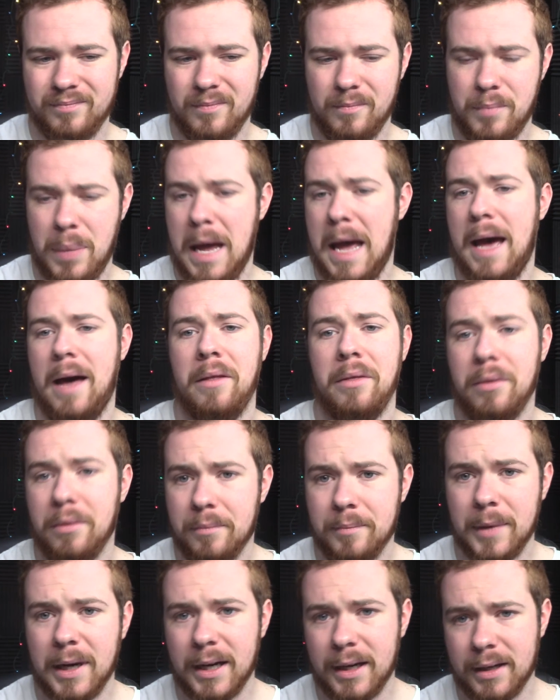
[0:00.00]
path,
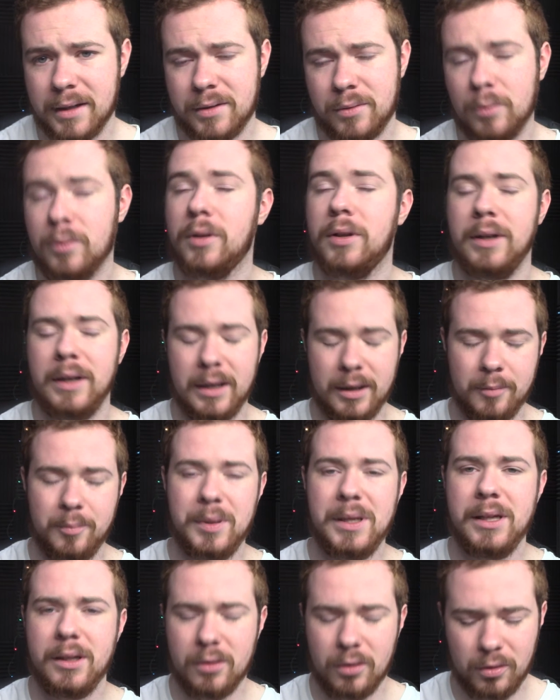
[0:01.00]
I guess. Well, you got to
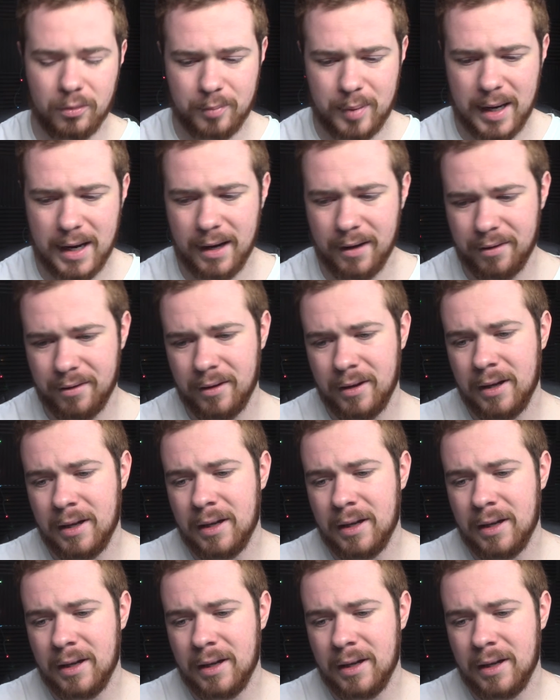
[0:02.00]
beat your own path,